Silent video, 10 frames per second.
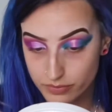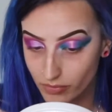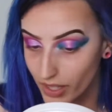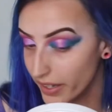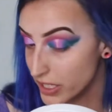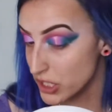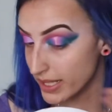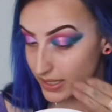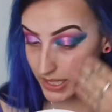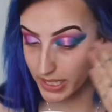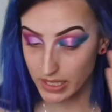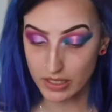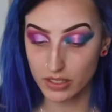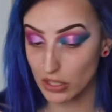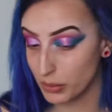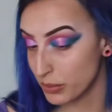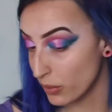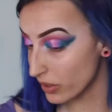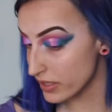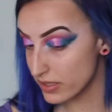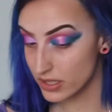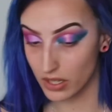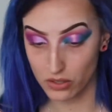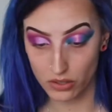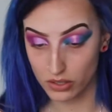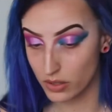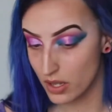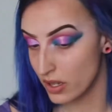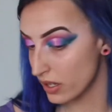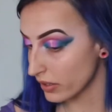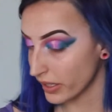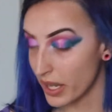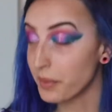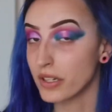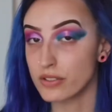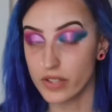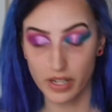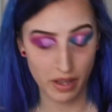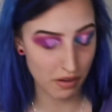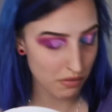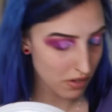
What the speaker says: I actually kind of like it a little bit more subtle, like how it is right now.